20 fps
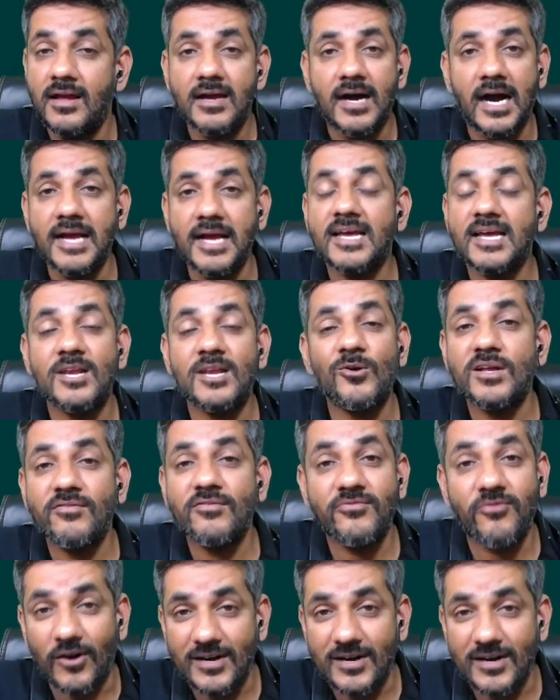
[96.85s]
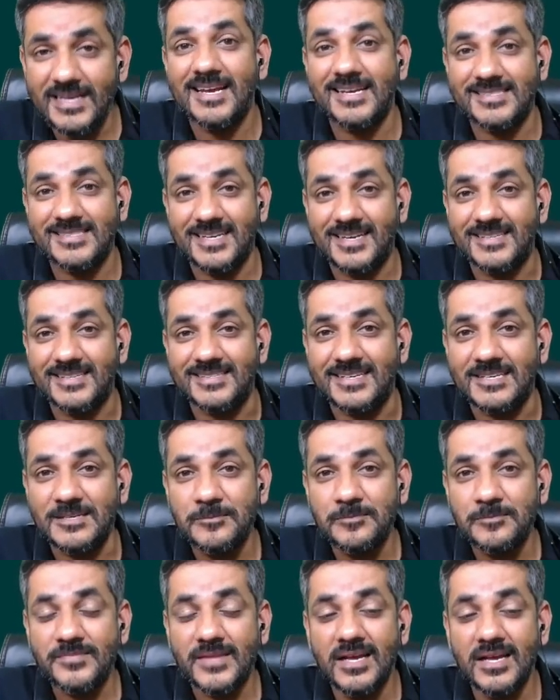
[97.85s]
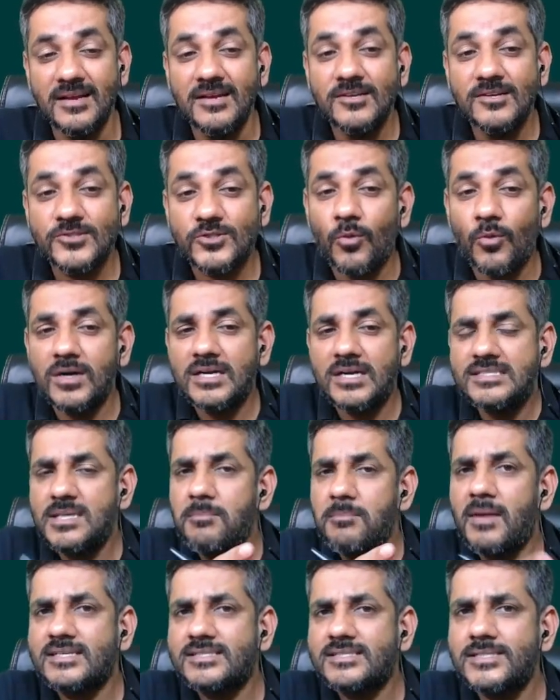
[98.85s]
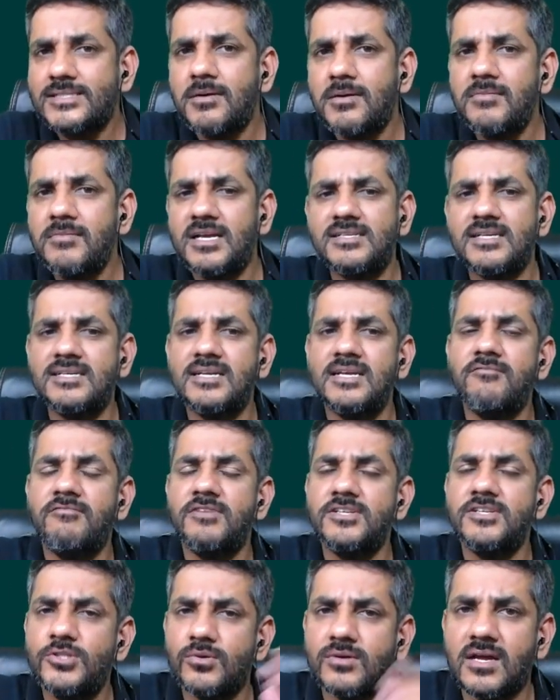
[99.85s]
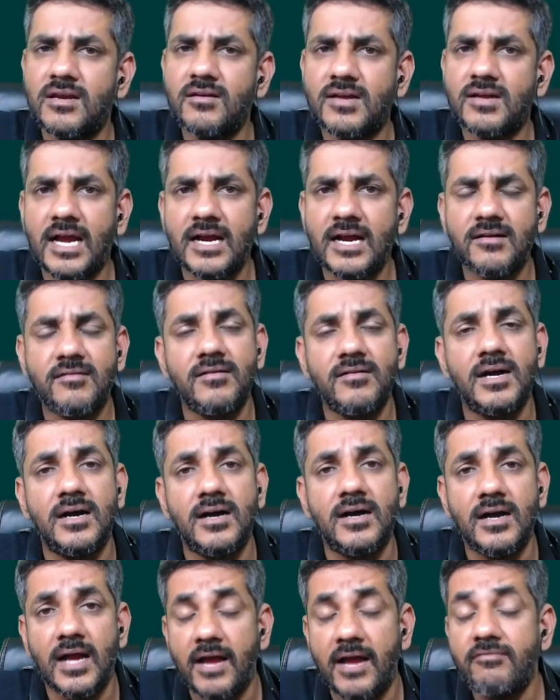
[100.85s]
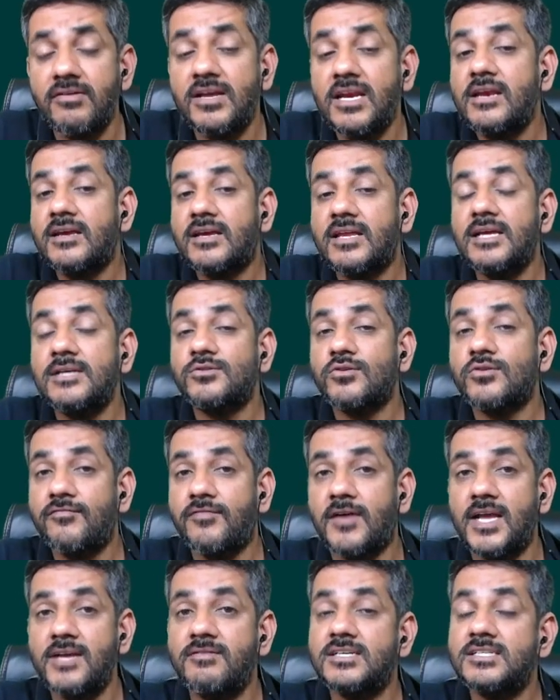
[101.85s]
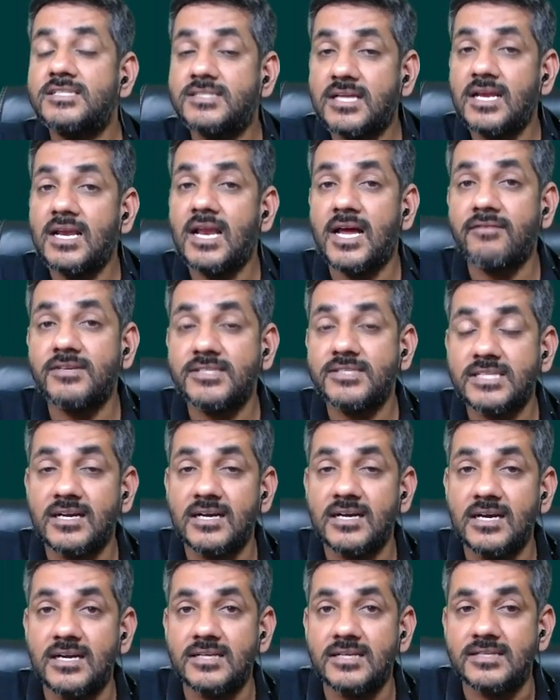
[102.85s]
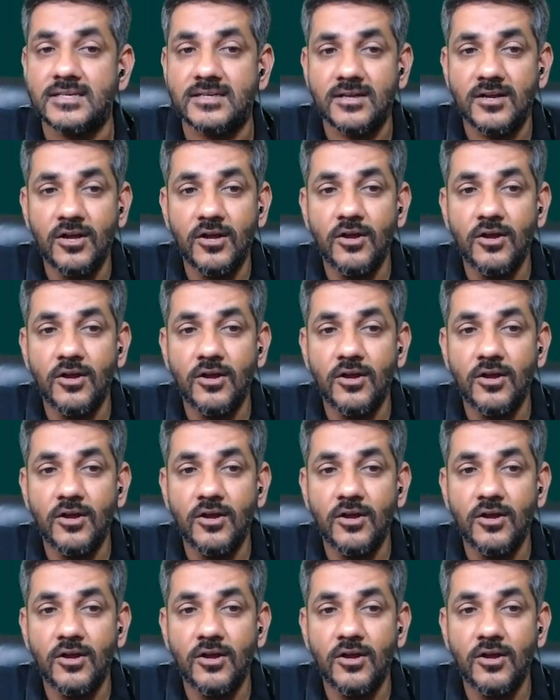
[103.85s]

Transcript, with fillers: I cannot have 14 as a digit. So what is the maximum digit in which you can get uh, have an increase of 5 and still have a single digit?